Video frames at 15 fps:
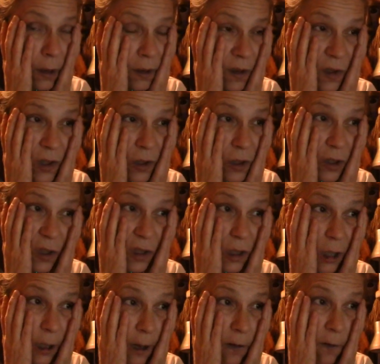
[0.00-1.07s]
This is
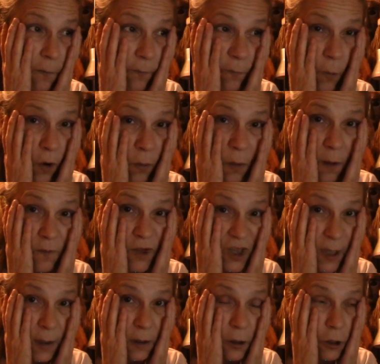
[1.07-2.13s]
just another form of
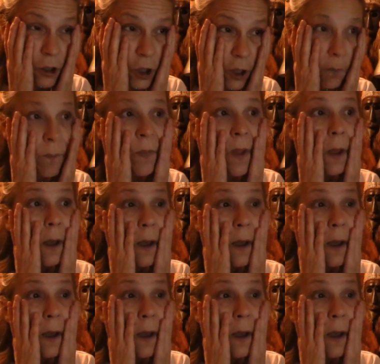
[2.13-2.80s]
censorship,